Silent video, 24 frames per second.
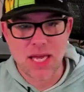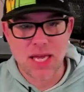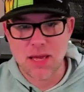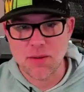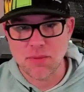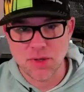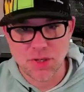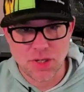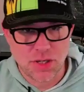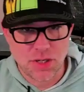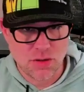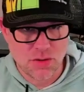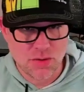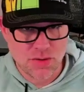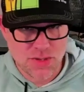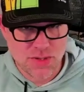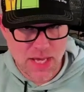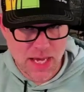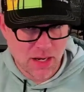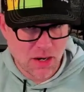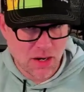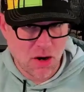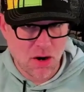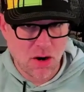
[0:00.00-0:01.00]
be able to use
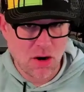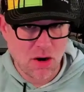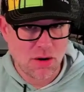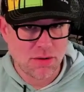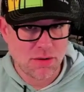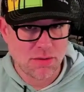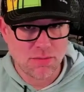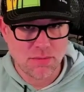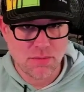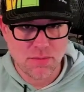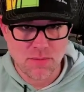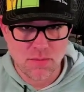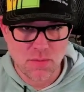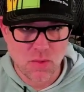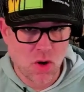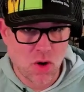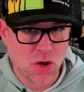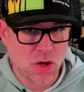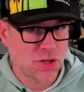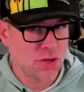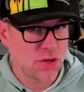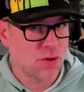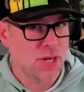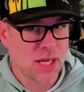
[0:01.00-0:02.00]
that card
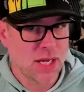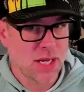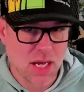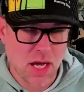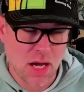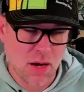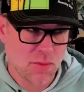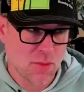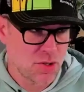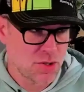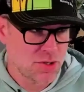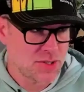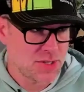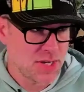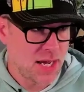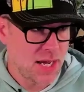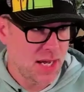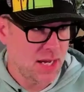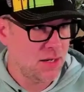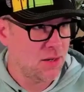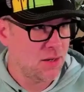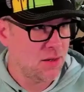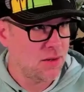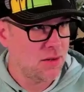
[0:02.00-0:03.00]
on your e-commerce
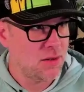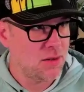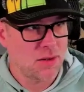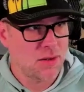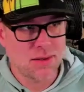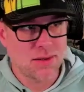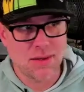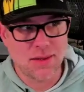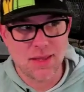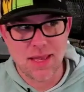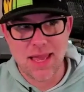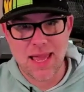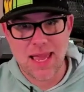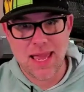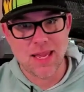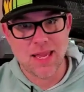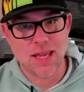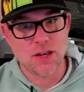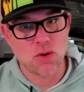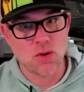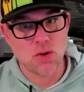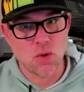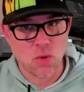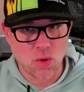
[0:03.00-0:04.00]
site
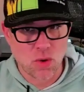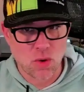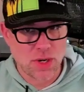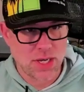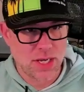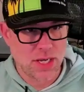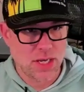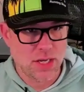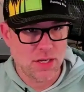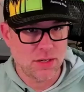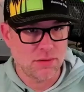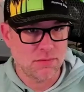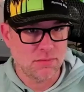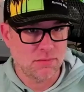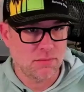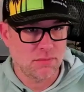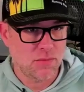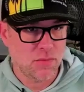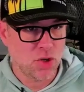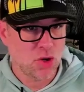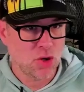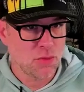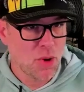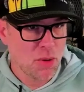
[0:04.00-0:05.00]
and or in
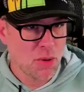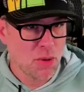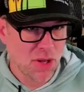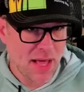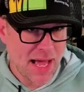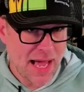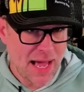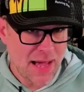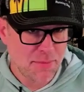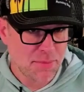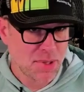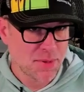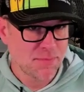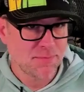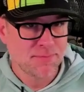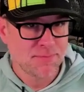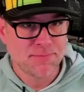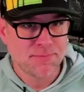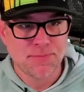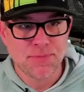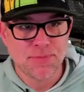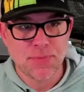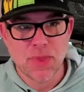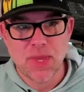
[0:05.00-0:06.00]
your mobile app.
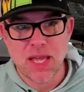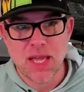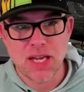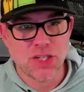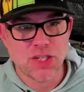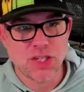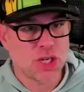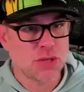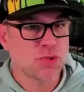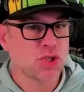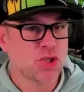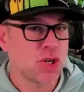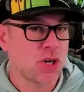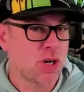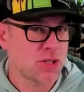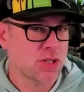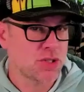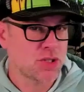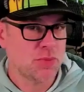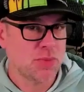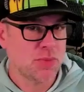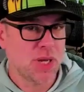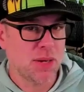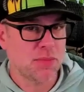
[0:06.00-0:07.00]
And Jim should
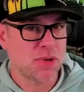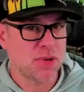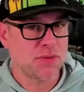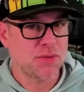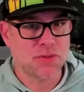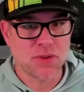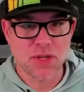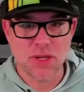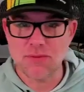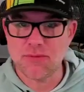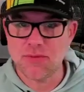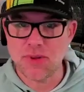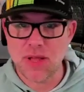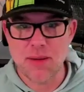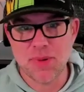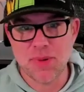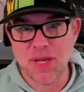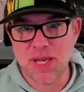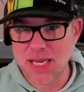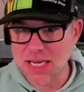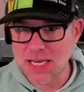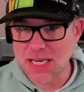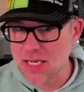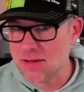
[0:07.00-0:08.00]
also be able to
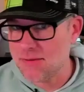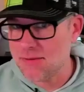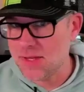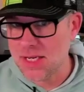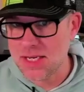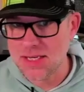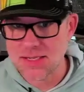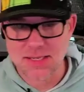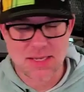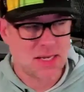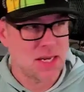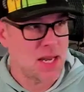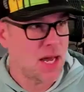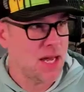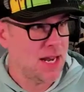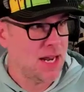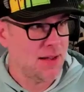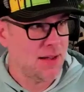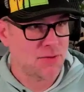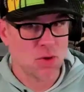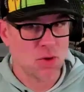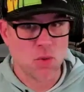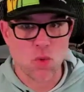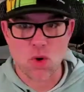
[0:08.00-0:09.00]
flip-flop any of these and not
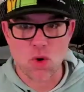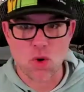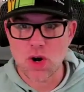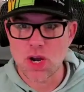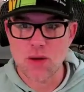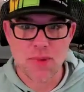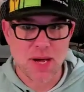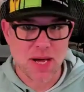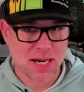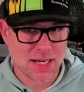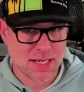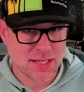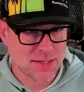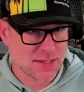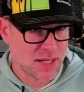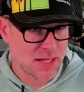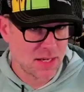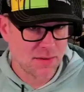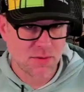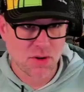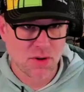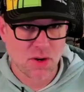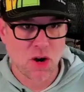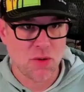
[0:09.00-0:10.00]
have to worry about his
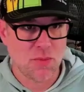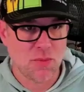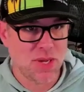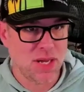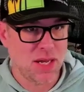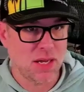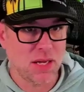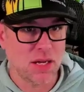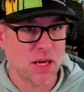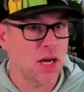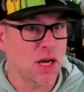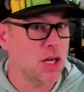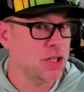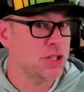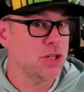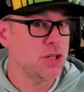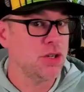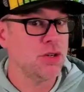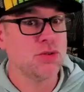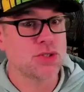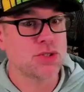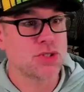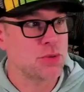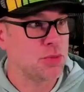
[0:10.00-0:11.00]
gift card being
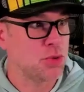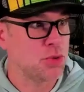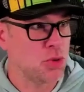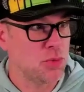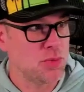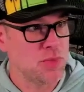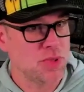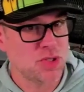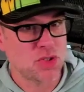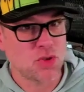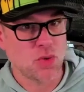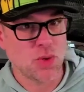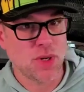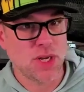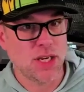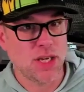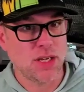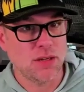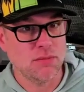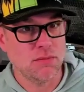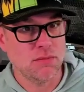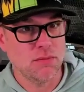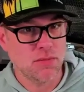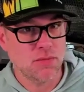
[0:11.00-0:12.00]
unusable
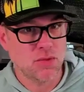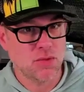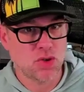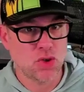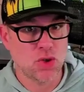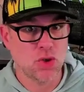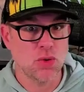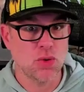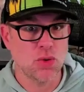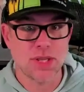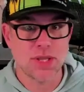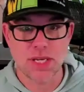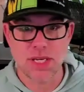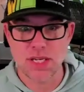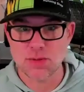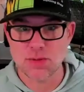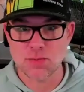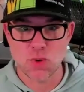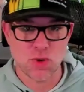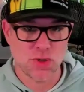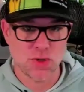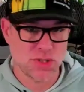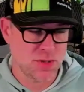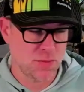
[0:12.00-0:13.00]
between two of these
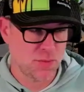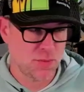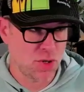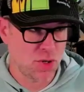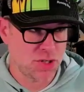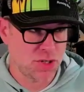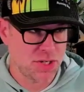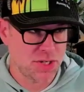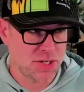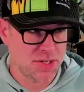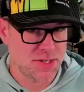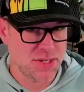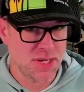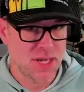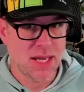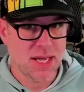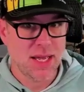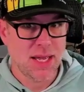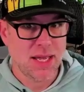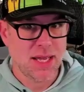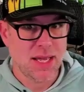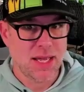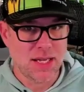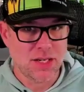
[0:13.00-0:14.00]
points of purchase.
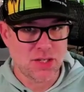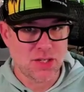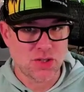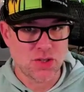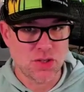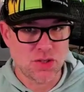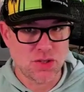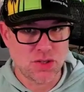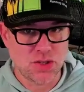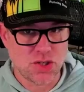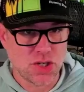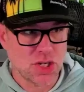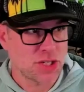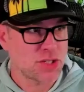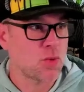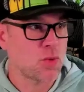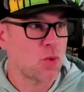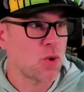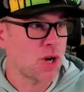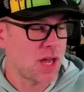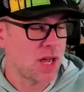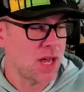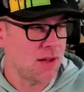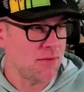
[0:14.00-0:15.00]
It should just
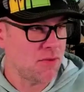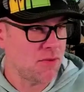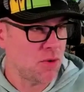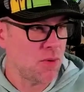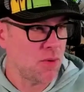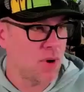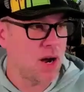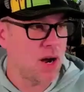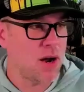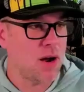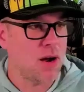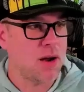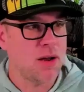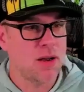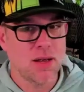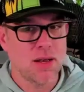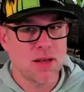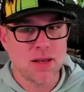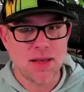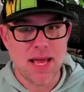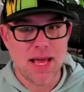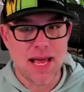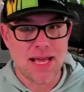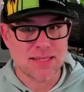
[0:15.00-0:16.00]
work everywhere
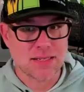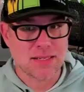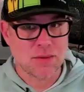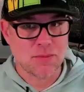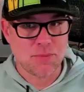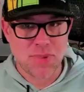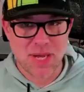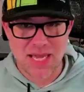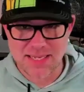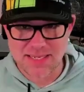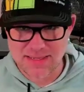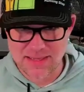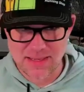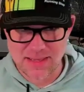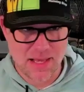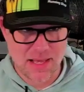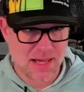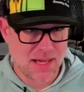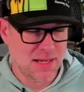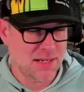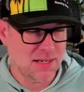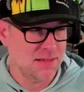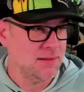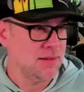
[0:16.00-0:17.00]
as a
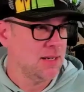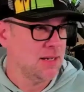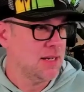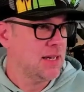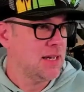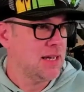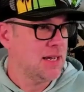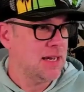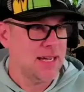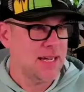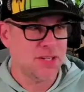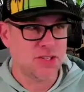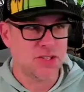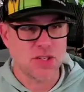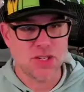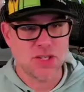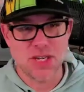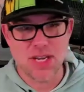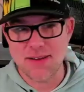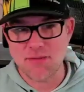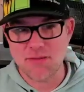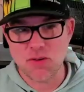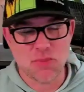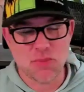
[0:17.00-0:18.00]
baseline. It
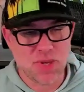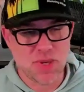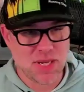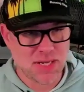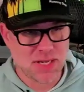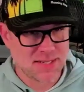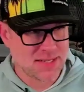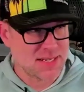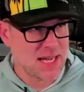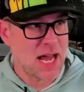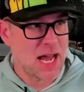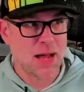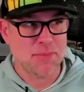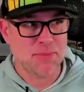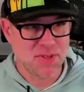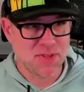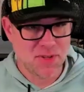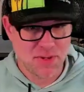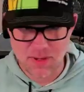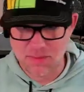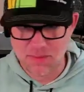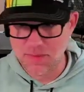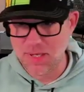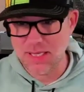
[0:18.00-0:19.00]
should never be
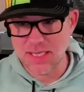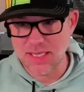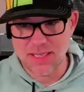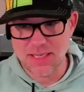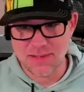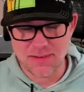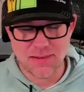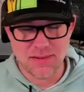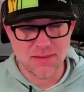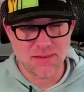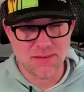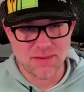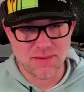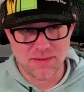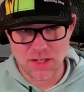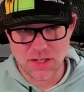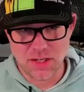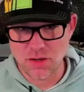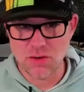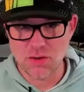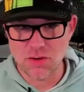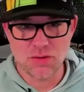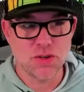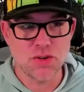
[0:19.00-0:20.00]
stopped. I mean, this is
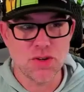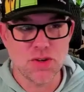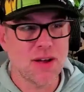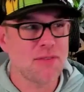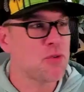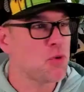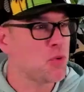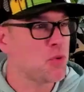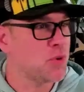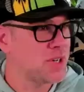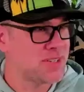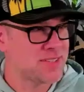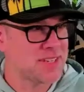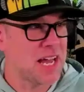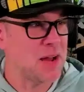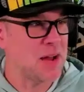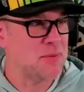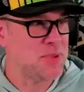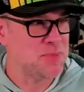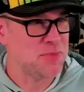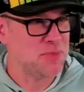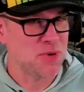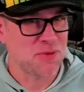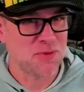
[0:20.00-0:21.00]
you never want to
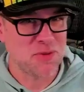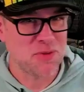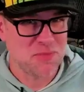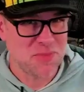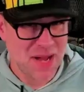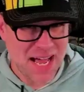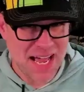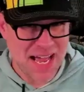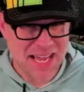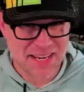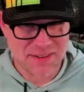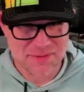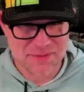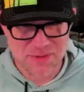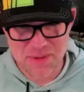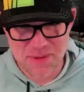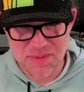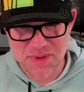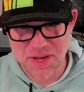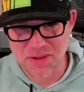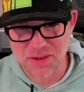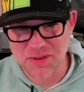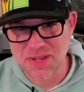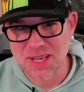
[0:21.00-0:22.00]
stop people from buying
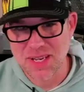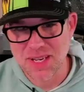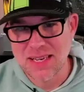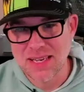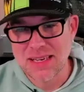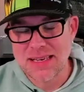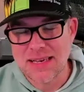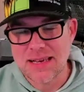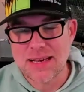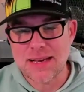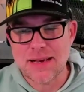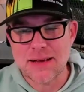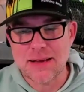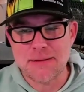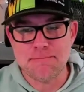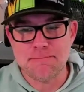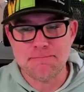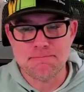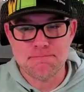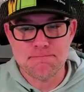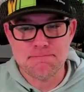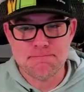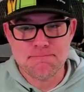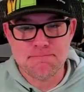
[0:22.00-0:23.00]
from you.
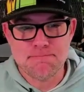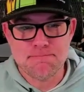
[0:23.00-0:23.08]
Um,